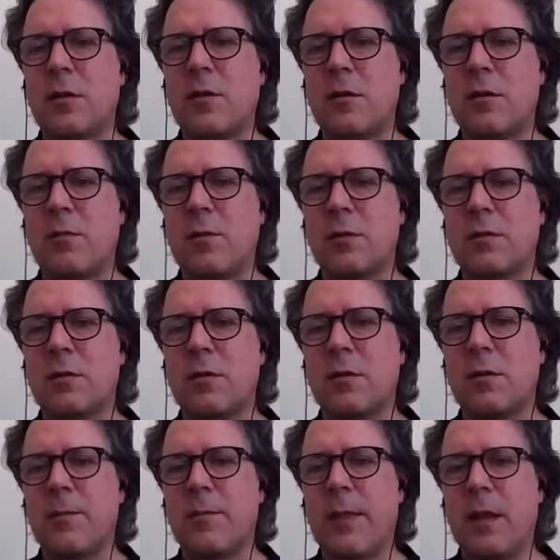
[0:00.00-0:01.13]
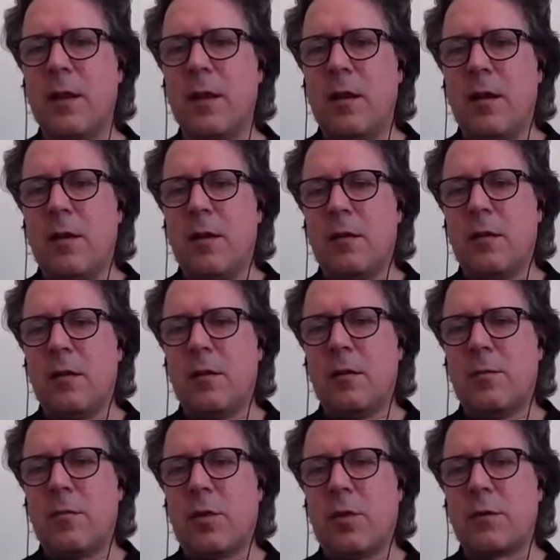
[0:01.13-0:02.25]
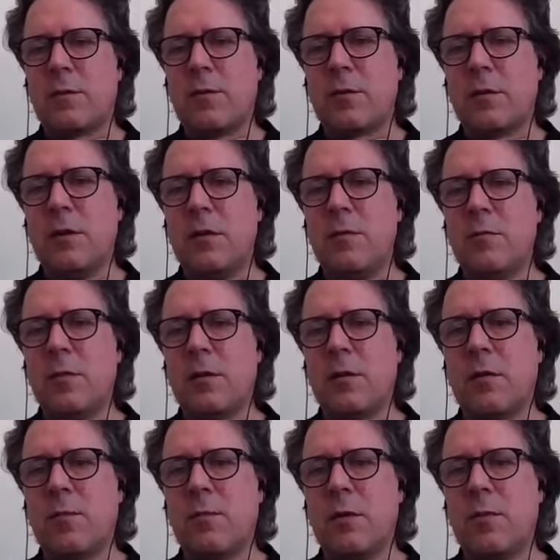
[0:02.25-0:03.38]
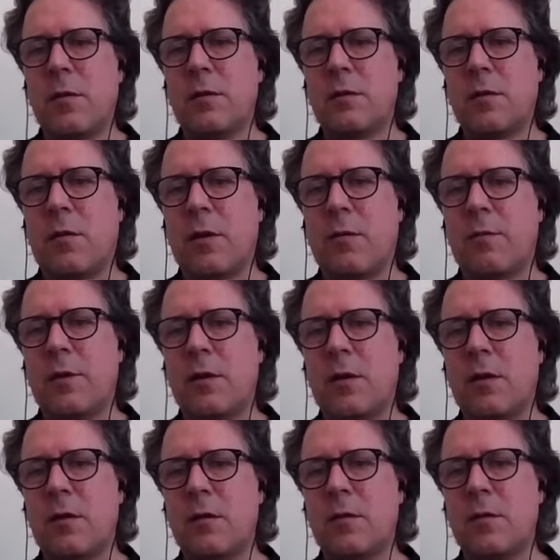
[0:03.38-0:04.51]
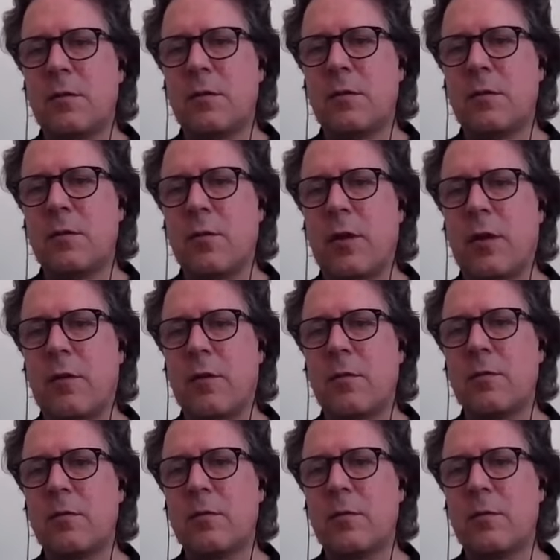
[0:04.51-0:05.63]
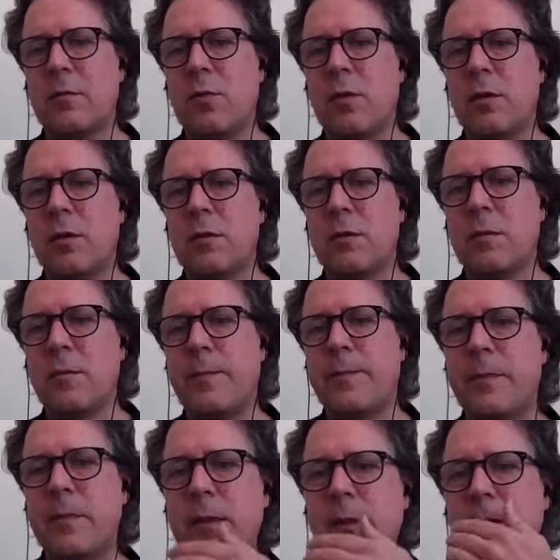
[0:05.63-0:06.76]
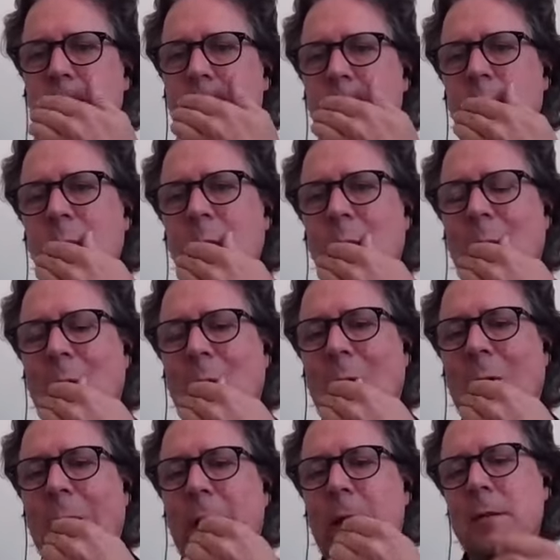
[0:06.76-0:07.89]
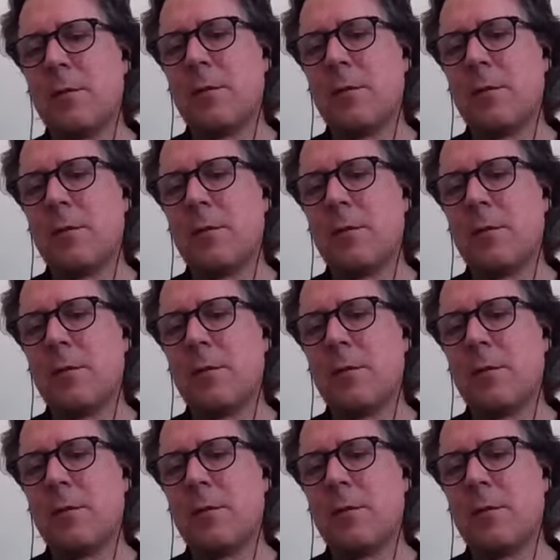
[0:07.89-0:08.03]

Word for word: I think it was the uh, Oxford team and the people in South Africa together doing this. Mm.